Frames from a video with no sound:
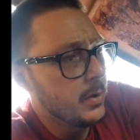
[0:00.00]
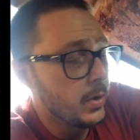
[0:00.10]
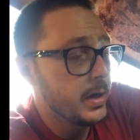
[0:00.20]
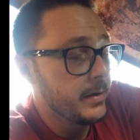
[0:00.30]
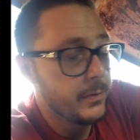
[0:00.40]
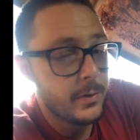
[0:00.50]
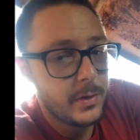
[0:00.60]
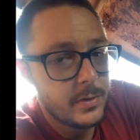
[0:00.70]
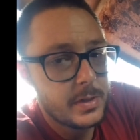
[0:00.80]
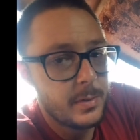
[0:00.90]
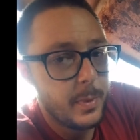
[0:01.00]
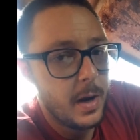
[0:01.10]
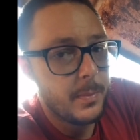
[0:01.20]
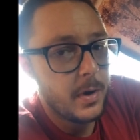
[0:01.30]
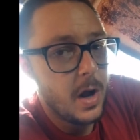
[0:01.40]
well, if you're using the
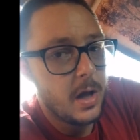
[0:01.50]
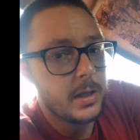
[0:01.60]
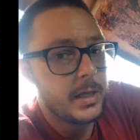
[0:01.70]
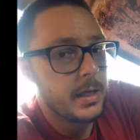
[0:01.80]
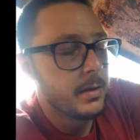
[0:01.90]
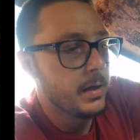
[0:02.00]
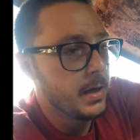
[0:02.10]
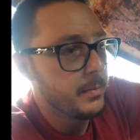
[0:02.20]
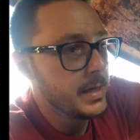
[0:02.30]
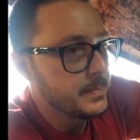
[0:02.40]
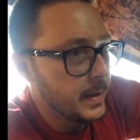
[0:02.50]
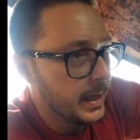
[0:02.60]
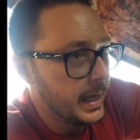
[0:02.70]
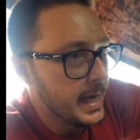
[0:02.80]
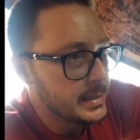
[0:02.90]
proper Holley base
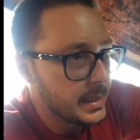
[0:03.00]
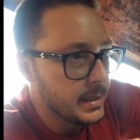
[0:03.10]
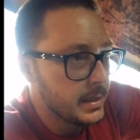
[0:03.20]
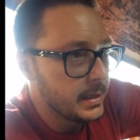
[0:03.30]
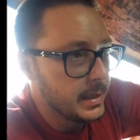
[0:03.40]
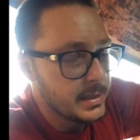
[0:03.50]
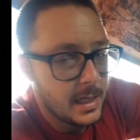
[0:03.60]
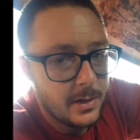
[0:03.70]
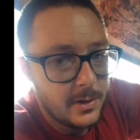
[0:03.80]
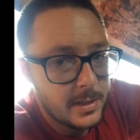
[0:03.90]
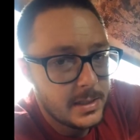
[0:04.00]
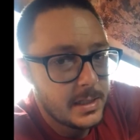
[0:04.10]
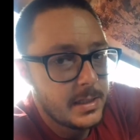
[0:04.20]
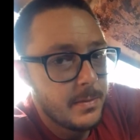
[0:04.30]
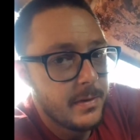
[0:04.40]
plate gasket, it gets kind of hard to
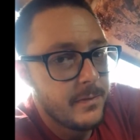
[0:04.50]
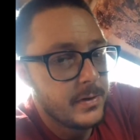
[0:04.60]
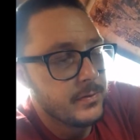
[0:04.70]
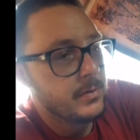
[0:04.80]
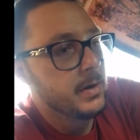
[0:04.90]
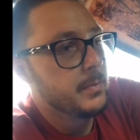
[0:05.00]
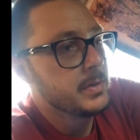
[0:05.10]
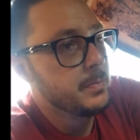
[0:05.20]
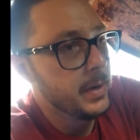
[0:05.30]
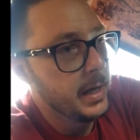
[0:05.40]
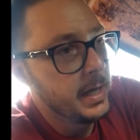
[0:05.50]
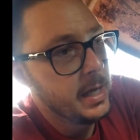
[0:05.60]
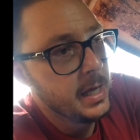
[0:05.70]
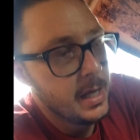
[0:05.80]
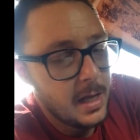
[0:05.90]
see some of the first few numbers. But
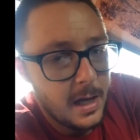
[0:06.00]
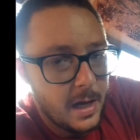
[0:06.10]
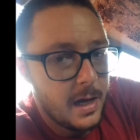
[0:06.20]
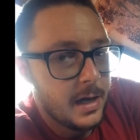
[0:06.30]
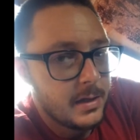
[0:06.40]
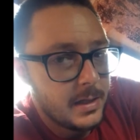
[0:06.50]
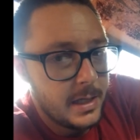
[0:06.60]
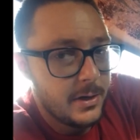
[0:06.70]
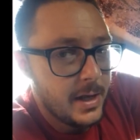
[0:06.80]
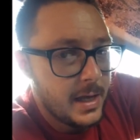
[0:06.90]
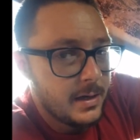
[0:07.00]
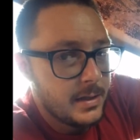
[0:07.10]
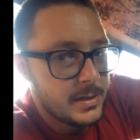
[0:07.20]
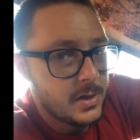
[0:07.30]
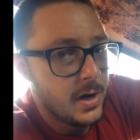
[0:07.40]
internet
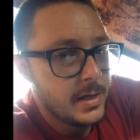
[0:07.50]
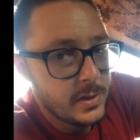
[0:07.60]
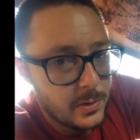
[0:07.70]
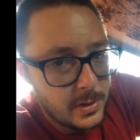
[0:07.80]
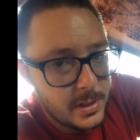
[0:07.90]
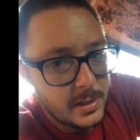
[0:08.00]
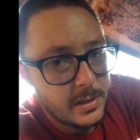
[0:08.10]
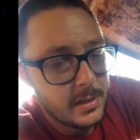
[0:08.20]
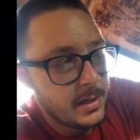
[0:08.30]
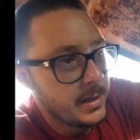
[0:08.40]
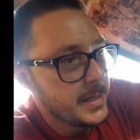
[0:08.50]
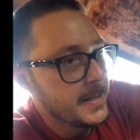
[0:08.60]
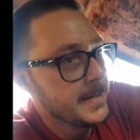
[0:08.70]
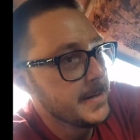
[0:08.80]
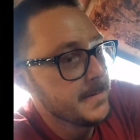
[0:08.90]
is a great source. You
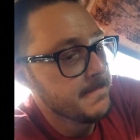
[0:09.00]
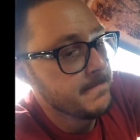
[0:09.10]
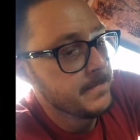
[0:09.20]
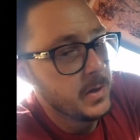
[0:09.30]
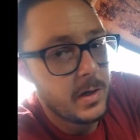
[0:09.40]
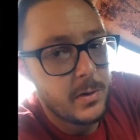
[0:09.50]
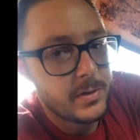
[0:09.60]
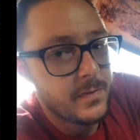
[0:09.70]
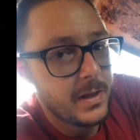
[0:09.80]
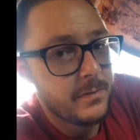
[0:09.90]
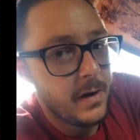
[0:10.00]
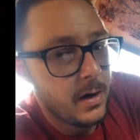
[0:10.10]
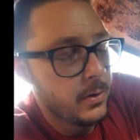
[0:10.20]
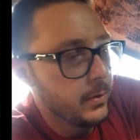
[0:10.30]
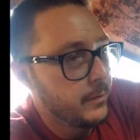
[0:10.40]
can always find the
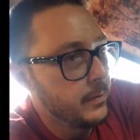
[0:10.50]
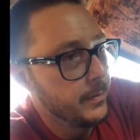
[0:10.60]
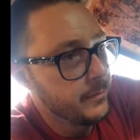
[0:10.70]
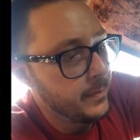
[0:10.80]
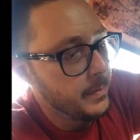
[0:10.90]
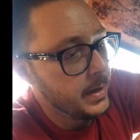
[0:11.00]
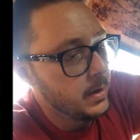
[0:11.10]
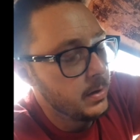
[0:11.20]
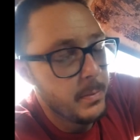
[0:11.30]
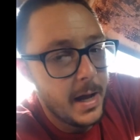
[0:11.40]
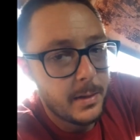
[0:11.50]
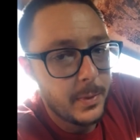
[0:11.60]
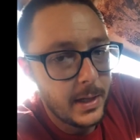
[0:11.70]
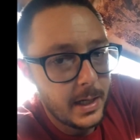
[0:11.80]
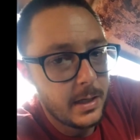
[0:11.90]
firing order from it on
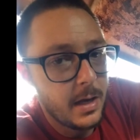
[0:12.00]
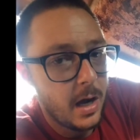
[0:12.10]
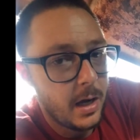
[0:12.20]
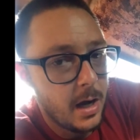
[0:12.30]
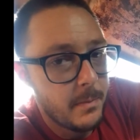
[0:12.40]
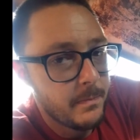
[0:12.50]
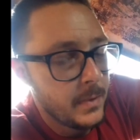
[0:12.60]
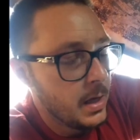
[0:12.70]
binderplanet.com.